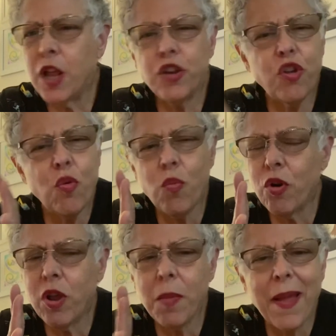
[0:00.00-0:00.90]
Don't
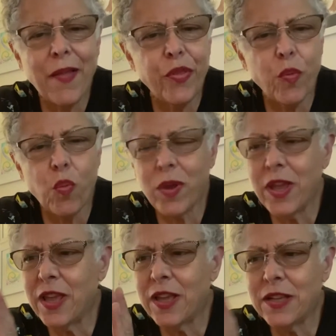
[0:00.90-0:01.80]
worry about the
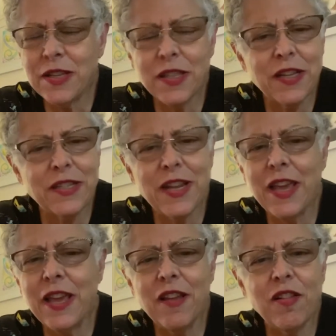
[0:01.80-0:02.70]
wings and the
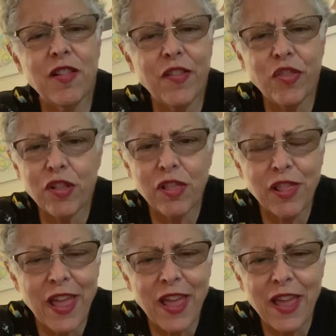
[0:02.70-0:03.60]
tail and the
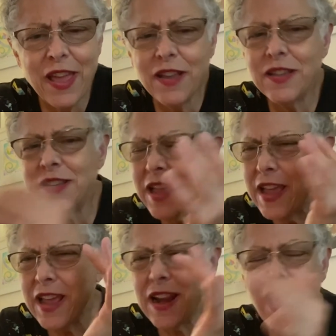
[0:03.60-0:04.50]
legs
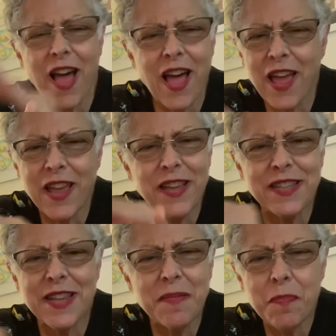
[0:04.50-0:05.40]
and eyes
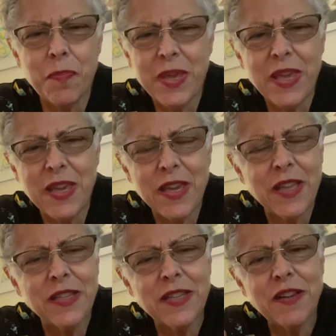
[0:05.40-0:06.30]
and beak
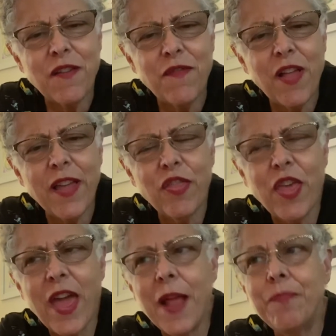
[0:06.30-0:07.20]
and stuff like
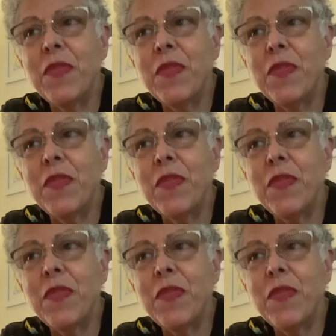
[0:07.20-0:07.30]
that.